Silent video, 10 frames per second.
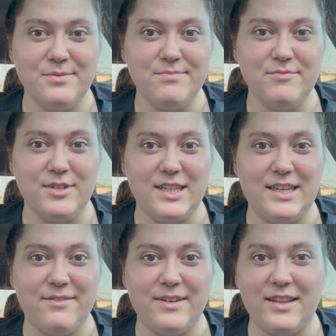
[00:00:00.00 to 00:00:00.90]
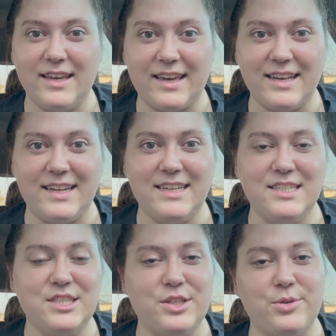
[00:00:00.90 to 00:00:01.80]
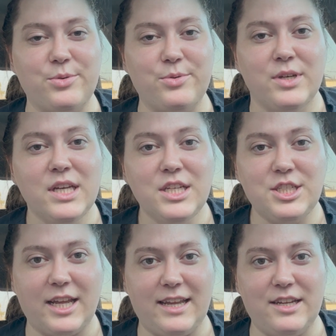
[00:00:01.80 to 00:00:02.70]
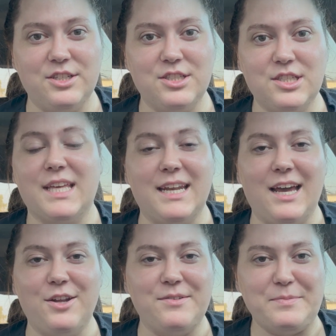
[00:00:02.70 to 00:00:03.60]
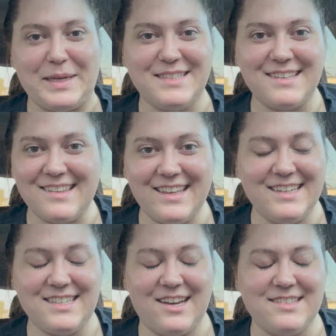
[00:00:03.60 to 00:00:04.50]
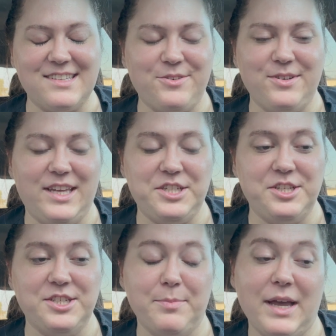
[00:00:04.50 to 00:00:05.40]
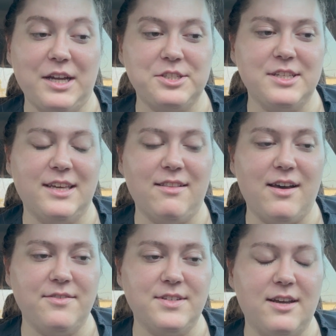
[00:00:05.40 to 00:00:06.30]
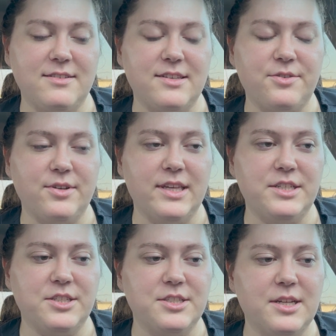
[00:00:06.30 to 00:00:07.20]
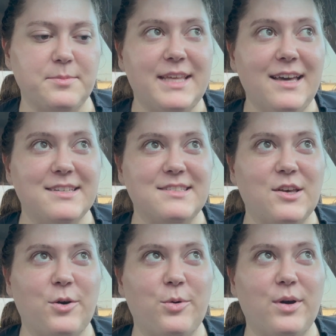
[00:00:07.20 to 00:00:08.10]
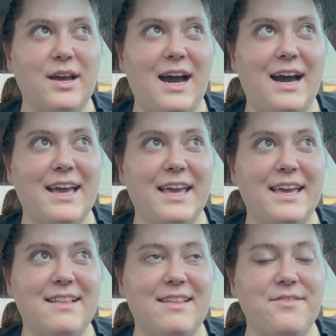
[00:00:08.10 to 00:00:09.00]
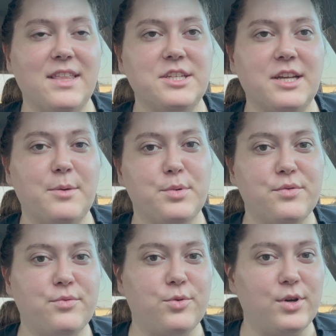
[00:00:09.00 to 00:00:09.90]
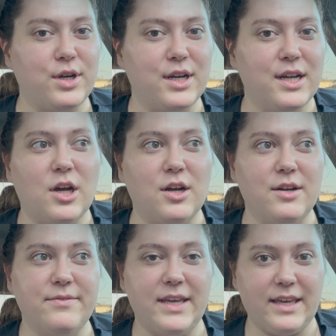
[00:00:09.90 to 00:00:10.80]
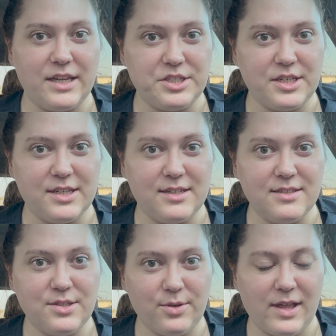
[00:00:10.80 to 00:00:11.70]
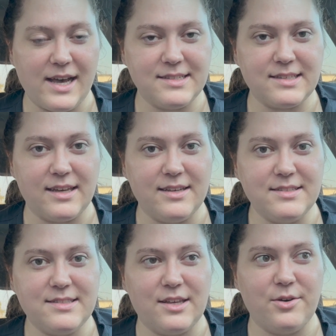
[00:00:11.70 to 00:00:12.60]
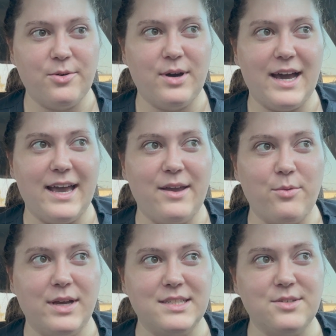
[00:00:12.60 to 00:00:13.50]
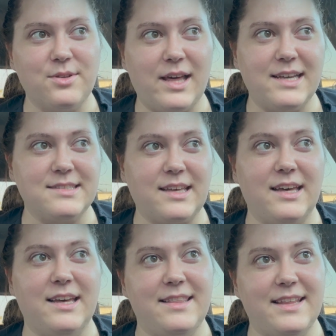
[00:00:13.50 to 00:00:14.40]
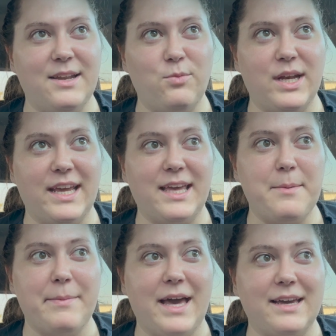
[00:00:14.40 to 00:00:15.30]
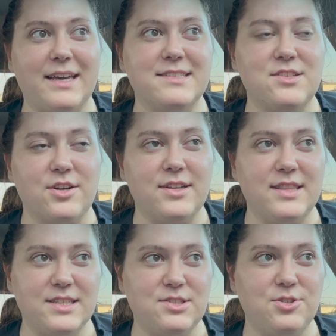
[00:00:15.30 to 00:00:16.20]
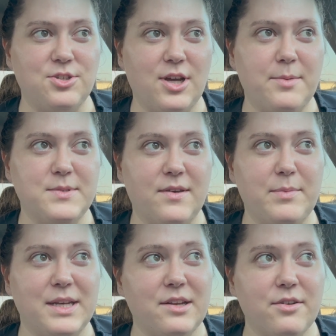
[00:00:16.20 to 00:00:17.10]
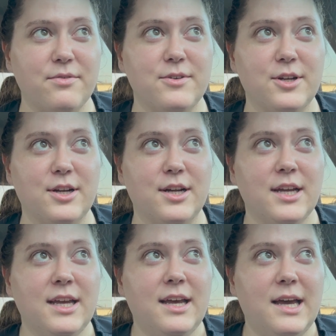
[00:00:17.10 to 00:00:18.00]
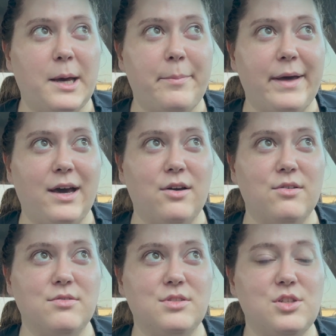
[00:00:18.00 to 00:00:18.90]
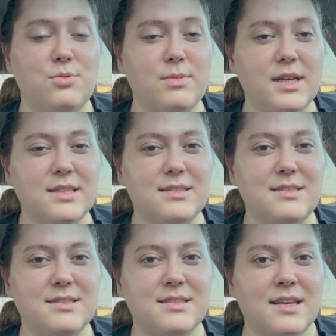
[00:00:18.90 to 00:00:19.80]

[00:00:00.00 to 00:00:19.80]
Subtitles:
really felt like I needed to change, get out of basically a toxic relationship, actually a lot of toxic relationships. Yeah, so I left that job before our vacation to Alaska. So I went to Alaska, and then when I came back, I started this new job. So I've been here for about 2 months,